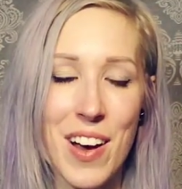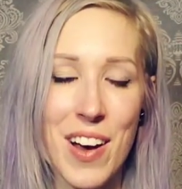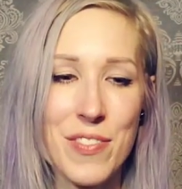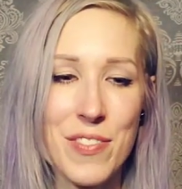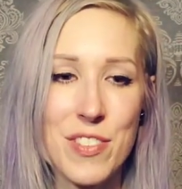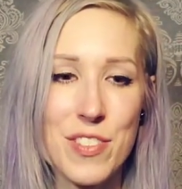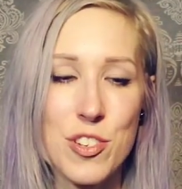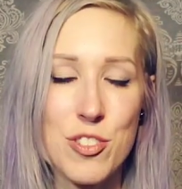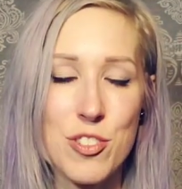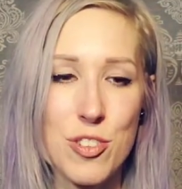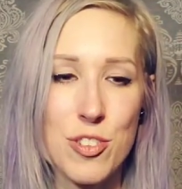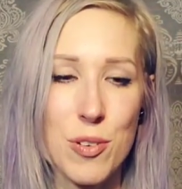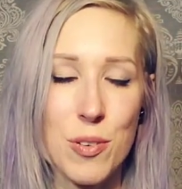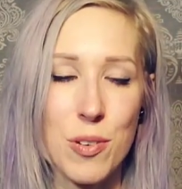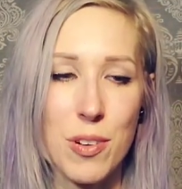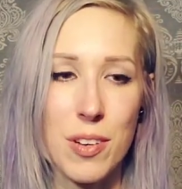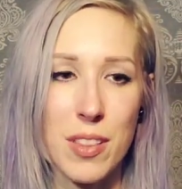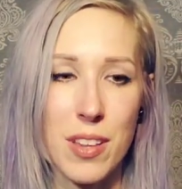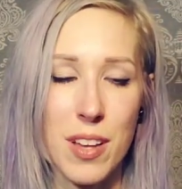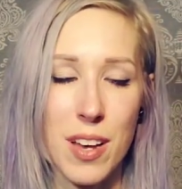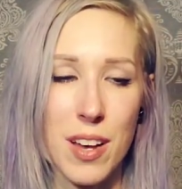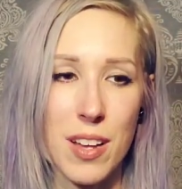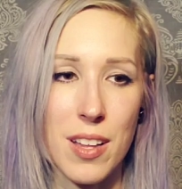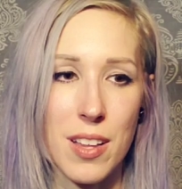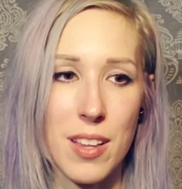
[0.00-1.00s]
often
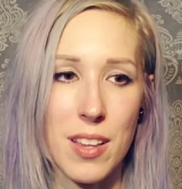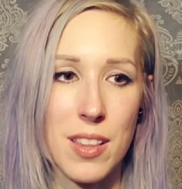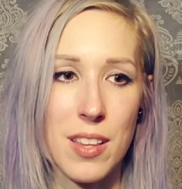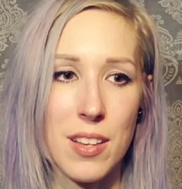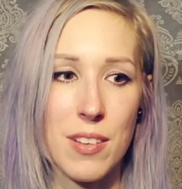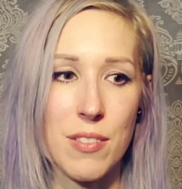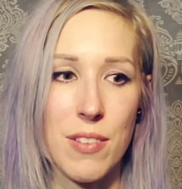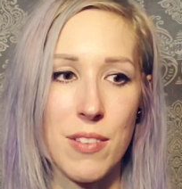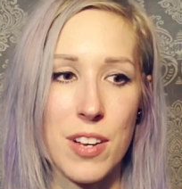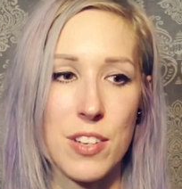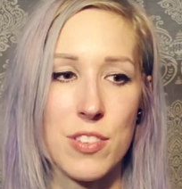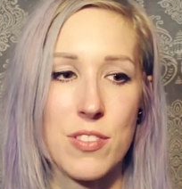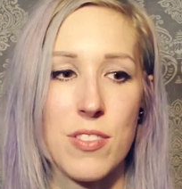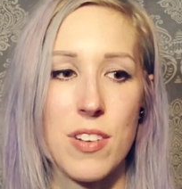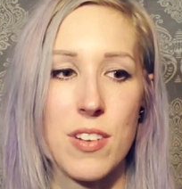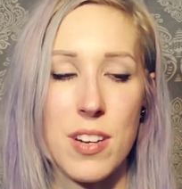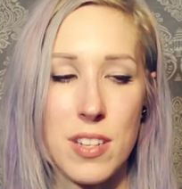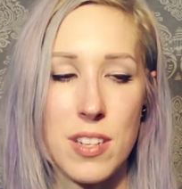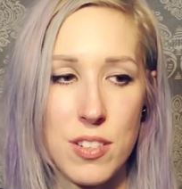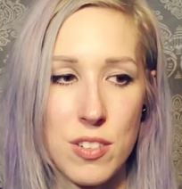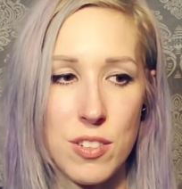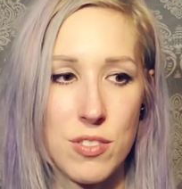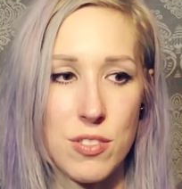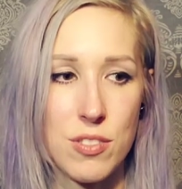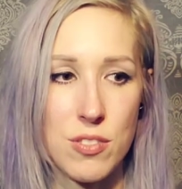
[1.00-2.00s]
joke that the
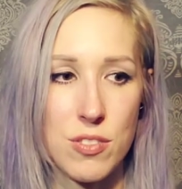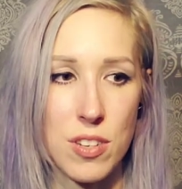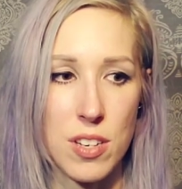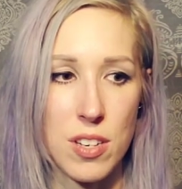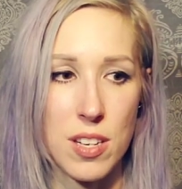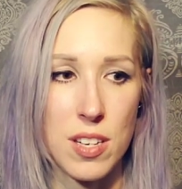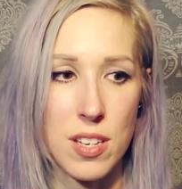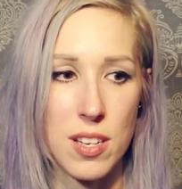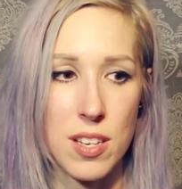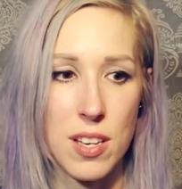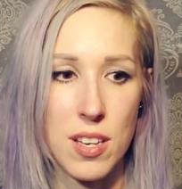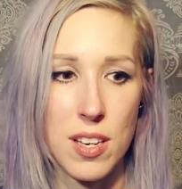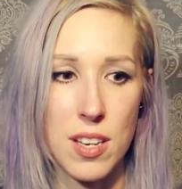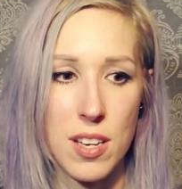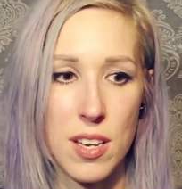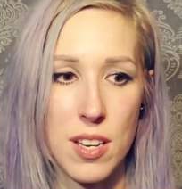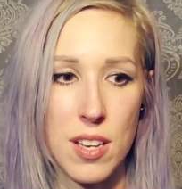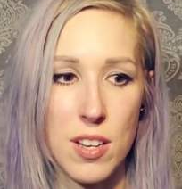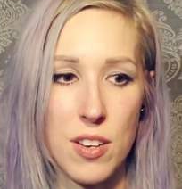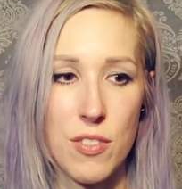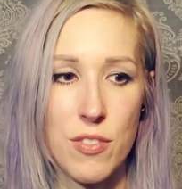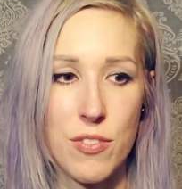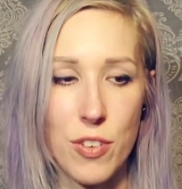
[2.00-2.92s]
restaurant industry